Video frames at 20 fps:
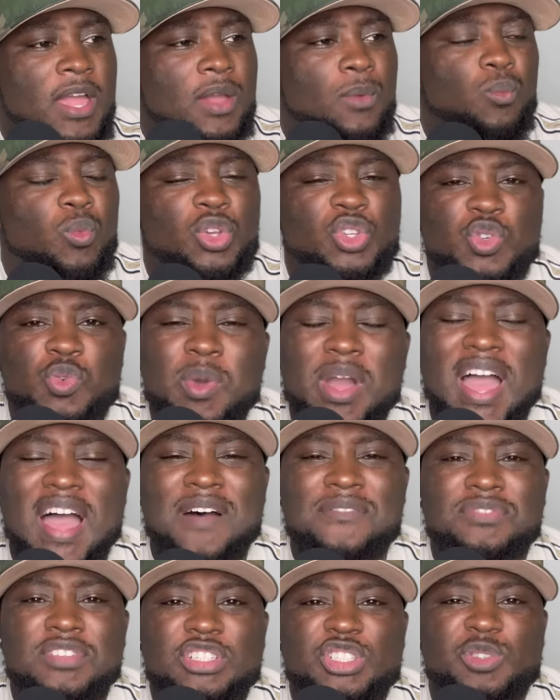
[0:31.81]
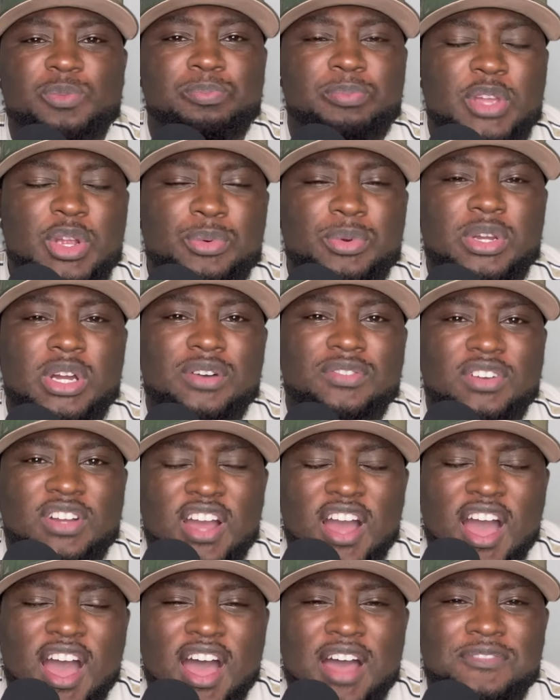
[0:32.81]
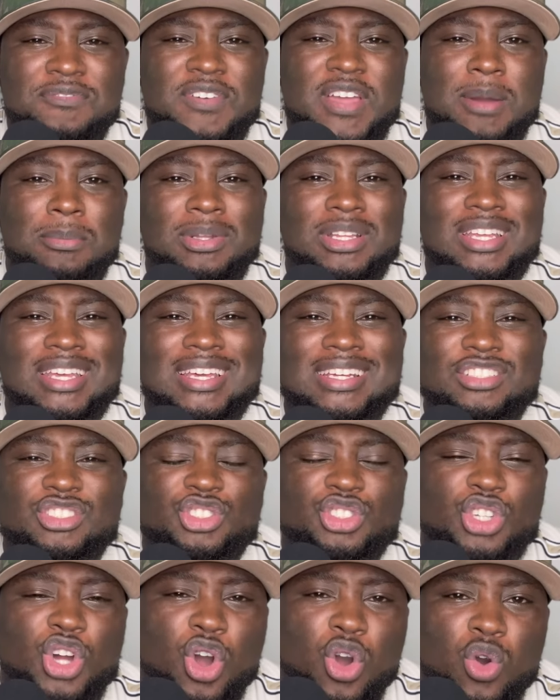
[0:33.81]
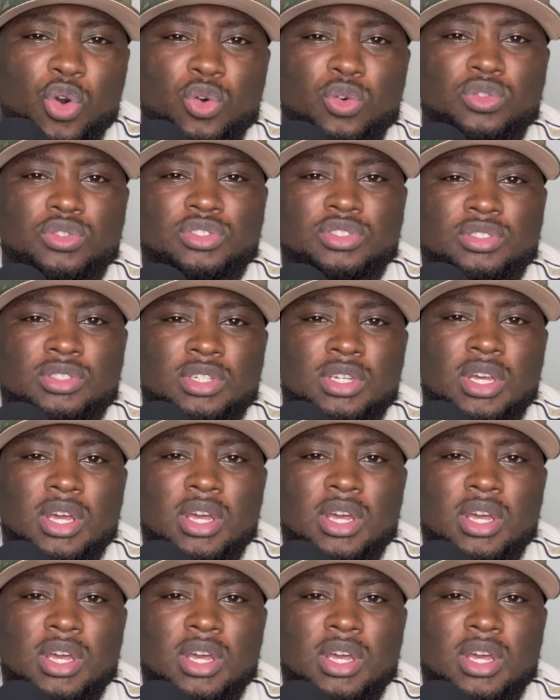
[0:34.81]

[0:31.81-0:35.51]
when you have the Spirit of God, family, it shows.